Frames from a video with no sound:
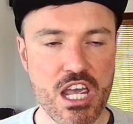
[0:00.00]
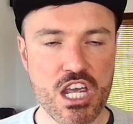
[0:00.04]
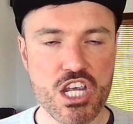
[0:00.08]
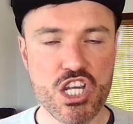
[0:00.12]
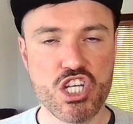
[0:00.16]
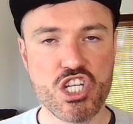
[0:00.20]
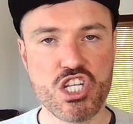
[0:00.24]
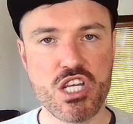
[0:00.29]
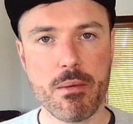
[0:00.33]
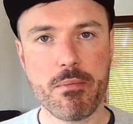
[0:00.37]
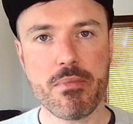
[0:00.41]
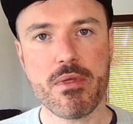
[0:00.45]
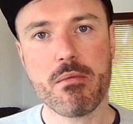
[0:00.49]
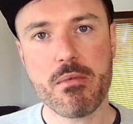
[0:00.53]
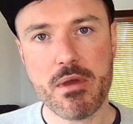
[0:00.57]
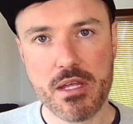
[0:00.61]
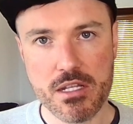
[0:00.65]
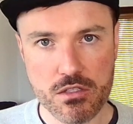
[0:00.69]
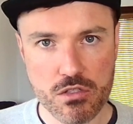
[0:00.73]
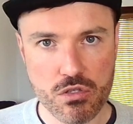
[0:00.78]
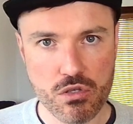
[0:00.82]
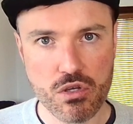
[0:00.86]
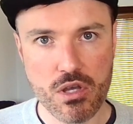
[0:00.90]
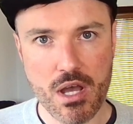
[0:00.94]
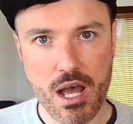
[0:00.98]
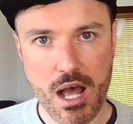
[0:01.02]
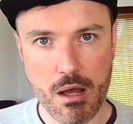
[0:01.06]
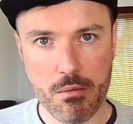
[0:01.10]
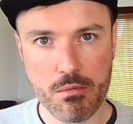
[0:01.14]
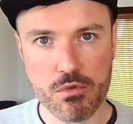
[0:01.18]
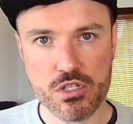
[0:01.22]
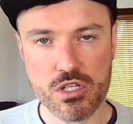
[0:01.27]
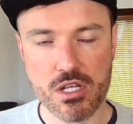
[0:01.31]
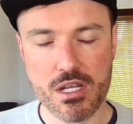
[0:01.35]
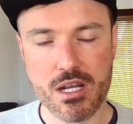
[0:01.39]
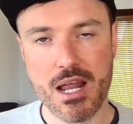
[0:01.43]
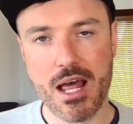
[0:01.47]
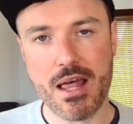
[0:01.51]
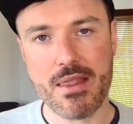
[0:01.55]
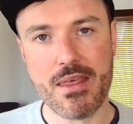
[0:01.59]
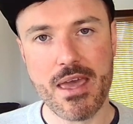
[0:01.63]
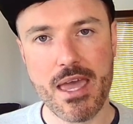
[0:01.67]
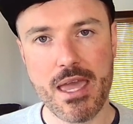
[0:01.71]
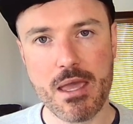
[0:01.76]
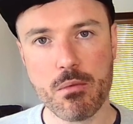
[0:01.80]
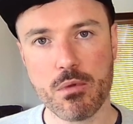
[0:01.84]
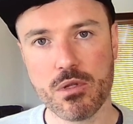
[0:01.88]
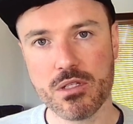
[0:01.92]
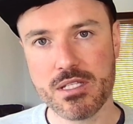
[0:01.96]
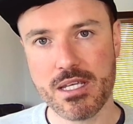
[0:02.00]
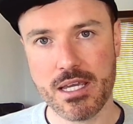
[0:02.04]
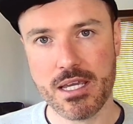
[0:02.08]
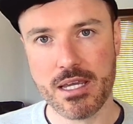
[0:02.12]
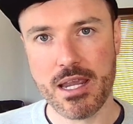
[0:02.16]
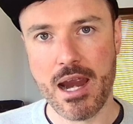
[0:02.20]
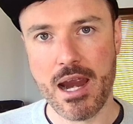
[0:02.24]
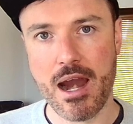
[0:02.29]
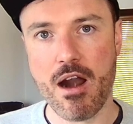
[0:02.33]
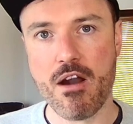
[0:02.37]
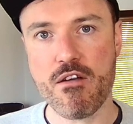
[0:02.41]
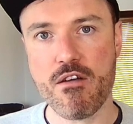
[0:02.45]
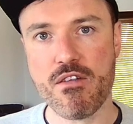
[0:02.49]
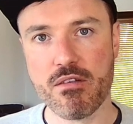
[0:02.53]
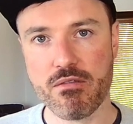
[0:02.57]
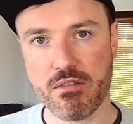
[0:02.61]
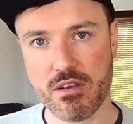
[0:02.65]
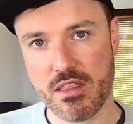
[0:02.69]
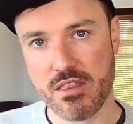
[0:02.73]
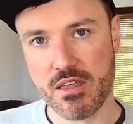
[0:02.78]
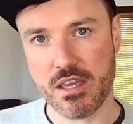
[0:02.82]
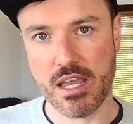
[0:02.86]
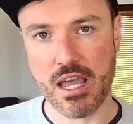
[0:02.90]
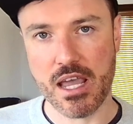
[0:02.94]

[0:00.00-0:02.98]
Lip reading: ship them into Amazon, and they will take care of everything